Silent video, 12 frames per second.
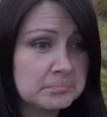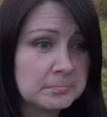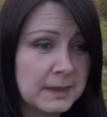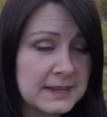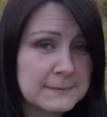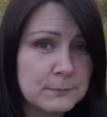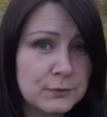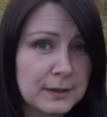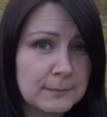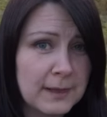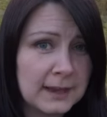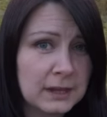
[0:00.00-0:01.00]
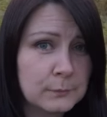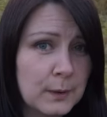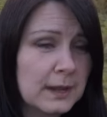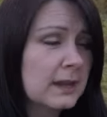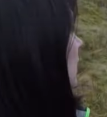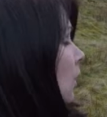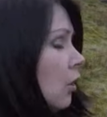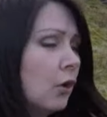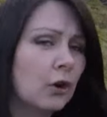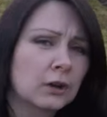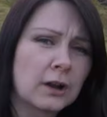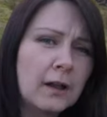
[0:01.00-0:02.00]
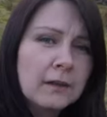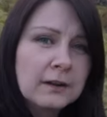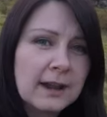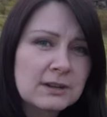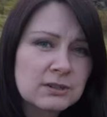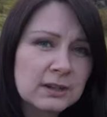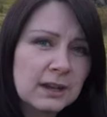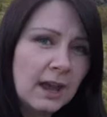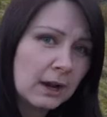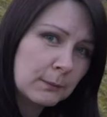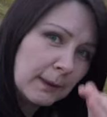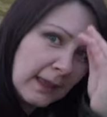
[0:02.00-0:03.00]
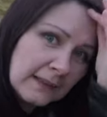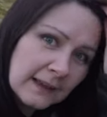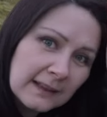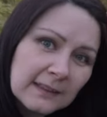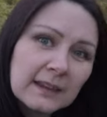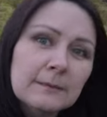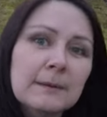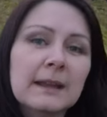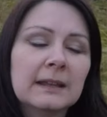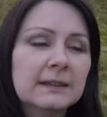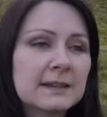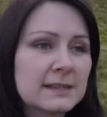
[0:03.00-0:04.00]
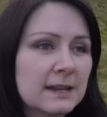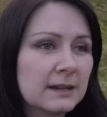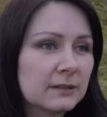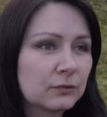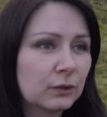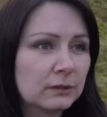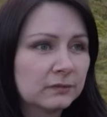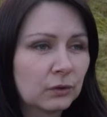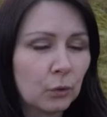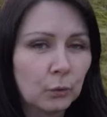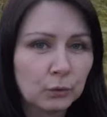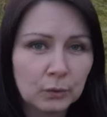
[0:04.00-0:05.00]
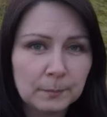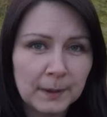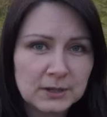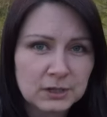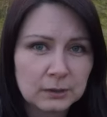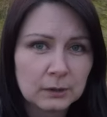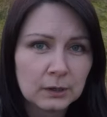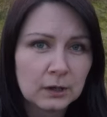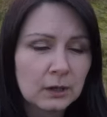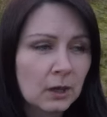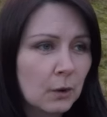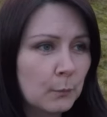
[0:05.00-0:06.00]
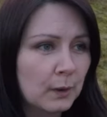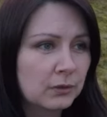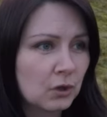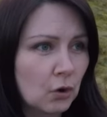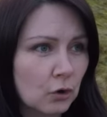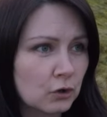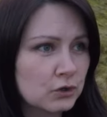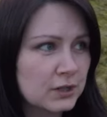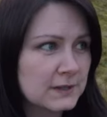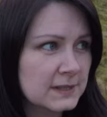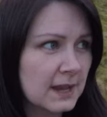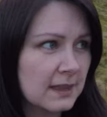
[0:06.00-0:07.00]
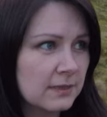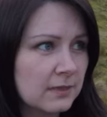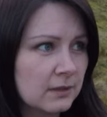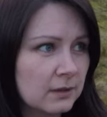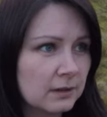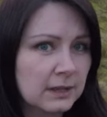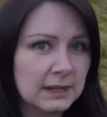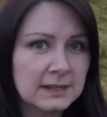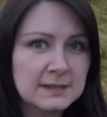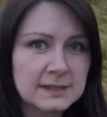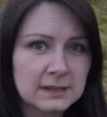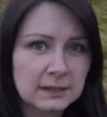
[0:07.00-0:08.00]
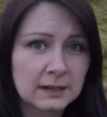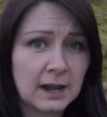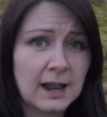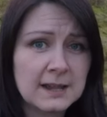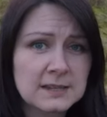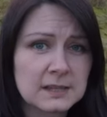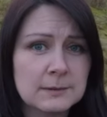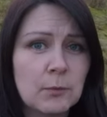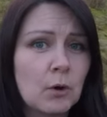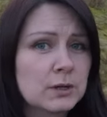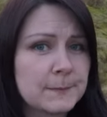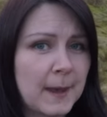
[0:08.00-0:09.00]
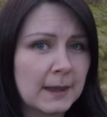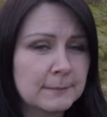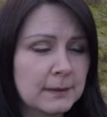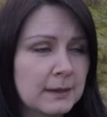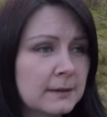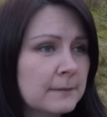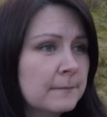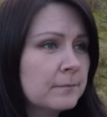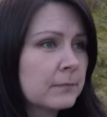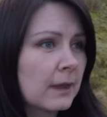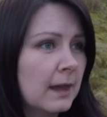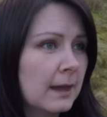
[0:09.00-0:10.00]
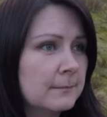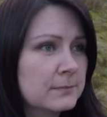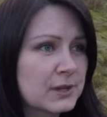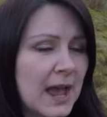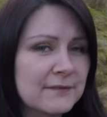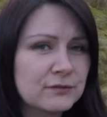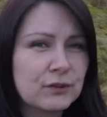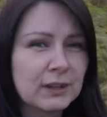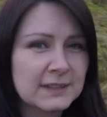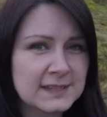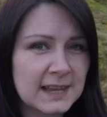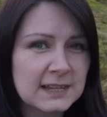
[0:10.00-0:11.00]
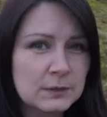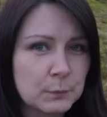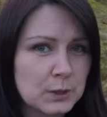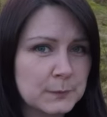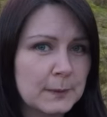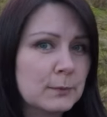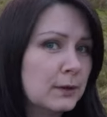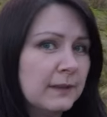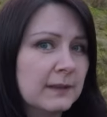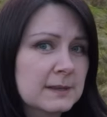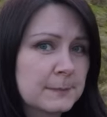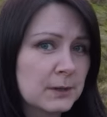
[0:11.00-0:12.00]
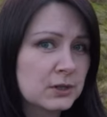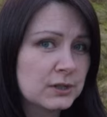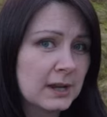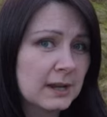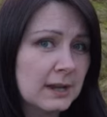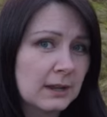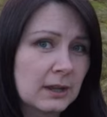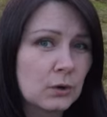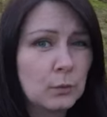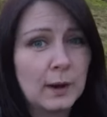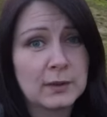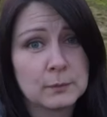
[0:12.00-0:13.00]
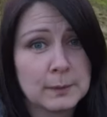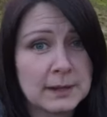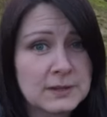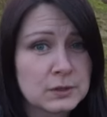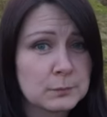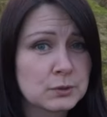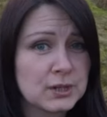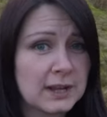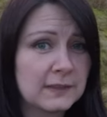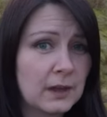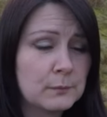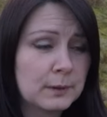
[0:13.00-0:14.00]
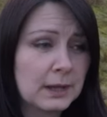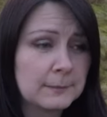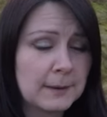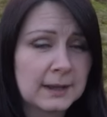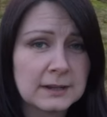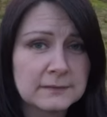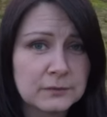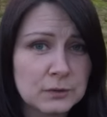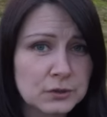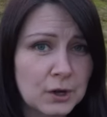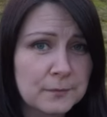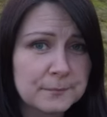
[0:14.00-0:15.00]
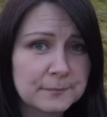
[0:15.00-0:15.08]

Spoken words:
nice moody black and white, or colour actually. I quite like the idea of making this a sort of tonal picture with the oranges and the greens of the grass and the moss behind me. So I haven't really decided which way I'm going to take this picture yet. It could go either way. So we'll check that out when we get it back into Photoshop.